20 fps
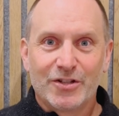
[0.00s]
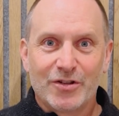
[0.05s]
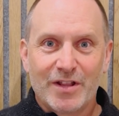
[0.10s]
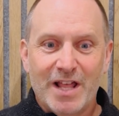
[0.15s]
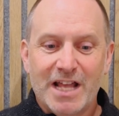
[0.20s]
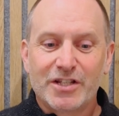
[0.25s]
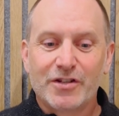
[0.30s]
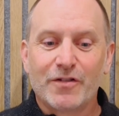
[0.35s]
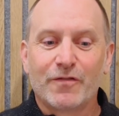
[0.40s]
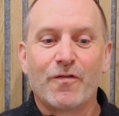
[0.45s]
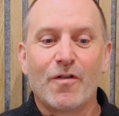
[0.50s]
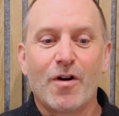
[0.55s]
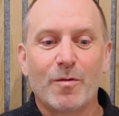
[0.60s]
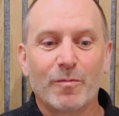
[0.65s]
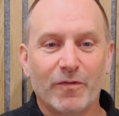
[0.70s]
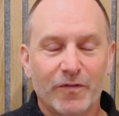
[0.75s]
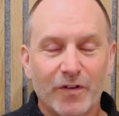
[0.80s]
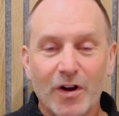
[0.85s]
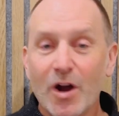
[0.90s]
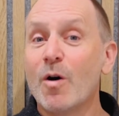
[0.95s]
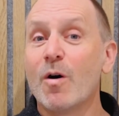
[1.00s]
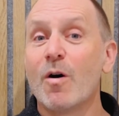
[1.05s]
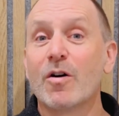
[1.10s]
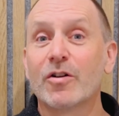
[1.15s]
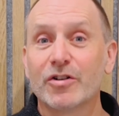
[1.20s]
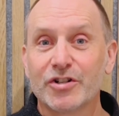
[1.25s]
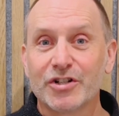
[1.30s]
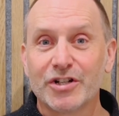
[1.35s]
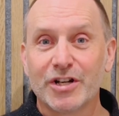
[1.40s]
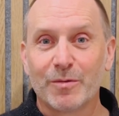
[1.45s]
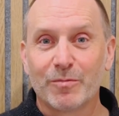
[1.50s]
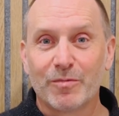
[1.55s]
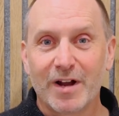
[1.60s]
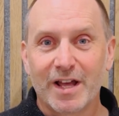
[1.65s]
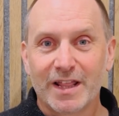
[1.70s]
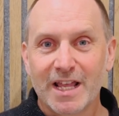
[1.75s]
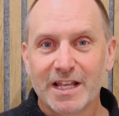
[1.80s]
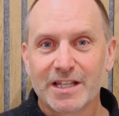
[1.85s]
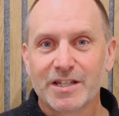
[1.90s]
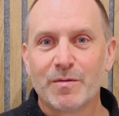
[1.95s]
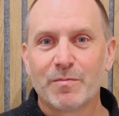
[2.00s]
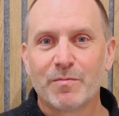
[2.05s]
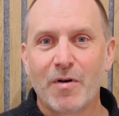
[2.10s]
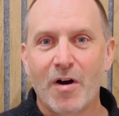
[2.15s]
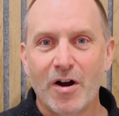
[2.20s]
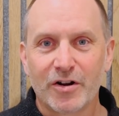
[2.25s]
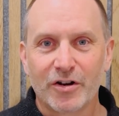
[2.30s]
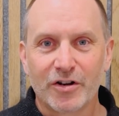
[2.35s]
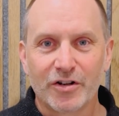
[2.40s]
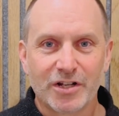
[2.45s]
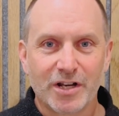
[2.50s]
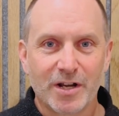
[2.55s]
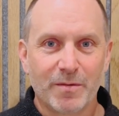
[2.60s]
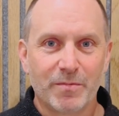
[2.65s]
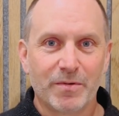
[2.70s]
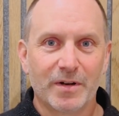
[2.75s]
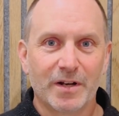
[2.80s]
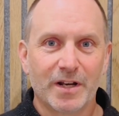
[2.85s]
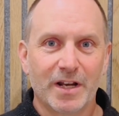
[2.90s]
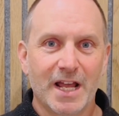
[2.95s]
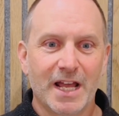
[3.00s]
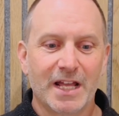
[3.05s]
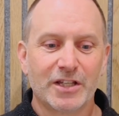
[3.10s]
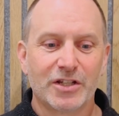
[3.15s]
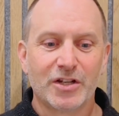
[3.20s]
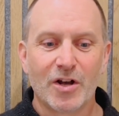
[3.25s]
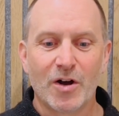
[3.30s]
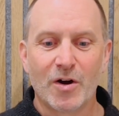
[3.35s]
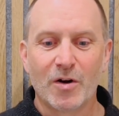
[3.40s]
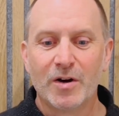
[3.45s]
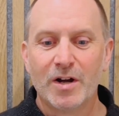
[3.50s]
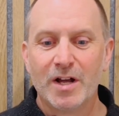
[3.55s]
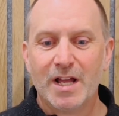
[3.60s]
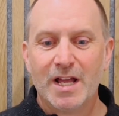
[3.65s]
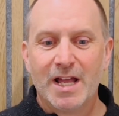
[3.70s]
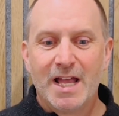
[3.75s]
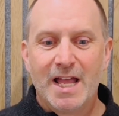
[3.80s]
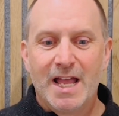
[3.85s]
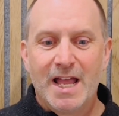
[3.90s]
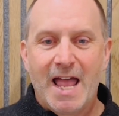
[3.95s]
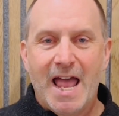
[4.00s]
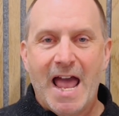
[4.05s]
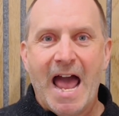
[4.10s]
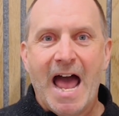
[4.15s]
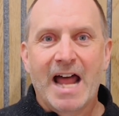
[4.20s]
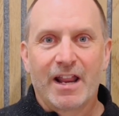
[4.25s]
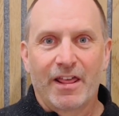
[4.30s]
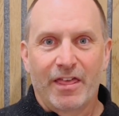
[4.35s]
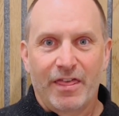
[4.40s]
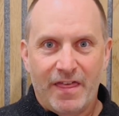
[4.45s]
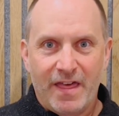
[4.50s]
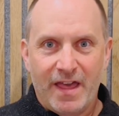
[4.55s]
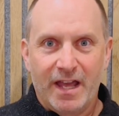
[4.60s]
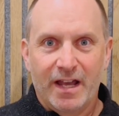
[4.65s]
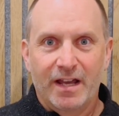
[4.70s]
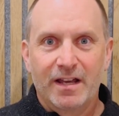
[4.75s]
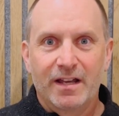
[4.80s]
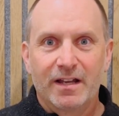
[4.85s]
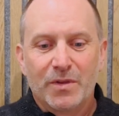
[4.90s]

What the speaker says: so that's a form of co-ownership, right? That's a partnership. And so how to think